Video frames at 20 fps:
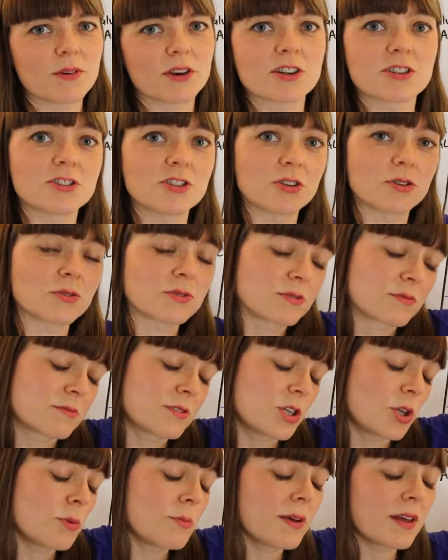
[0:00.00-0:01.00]
we could choose
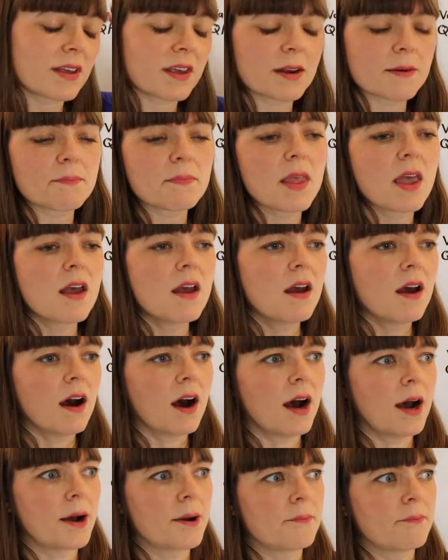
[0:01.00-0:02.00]
2 million.
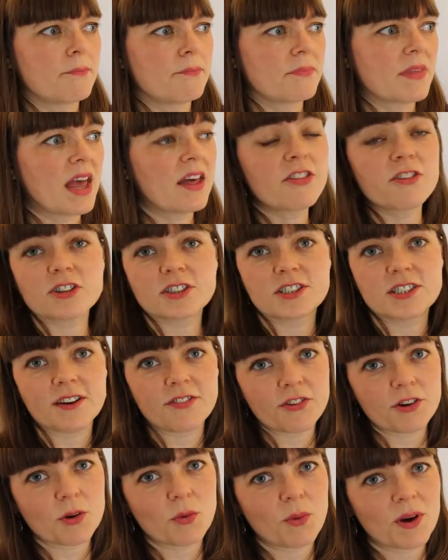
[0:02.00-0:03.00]
Um, um, and there's
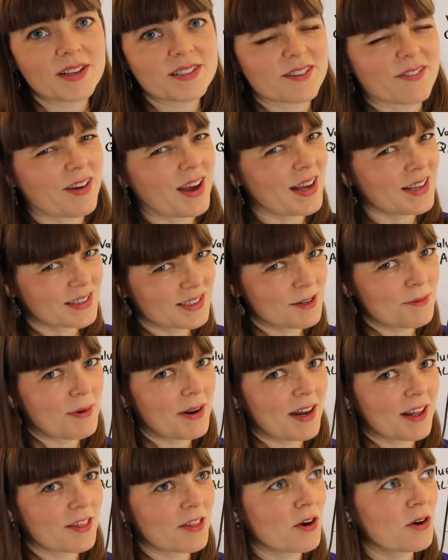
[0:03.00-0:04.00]
different ways of
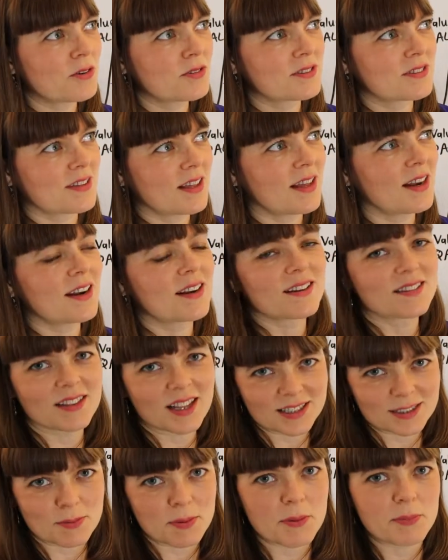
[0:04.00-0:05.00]
estimating those that
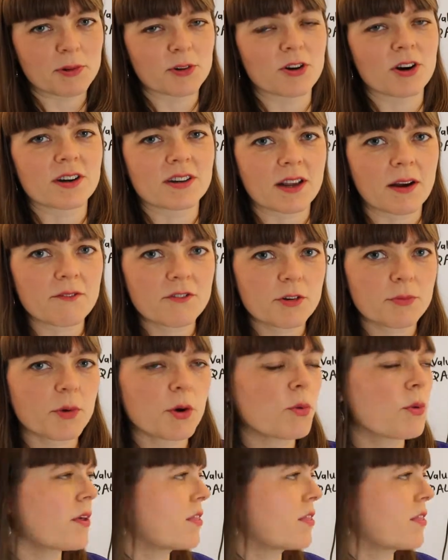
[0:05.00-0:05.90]
lots of people are uncomfortable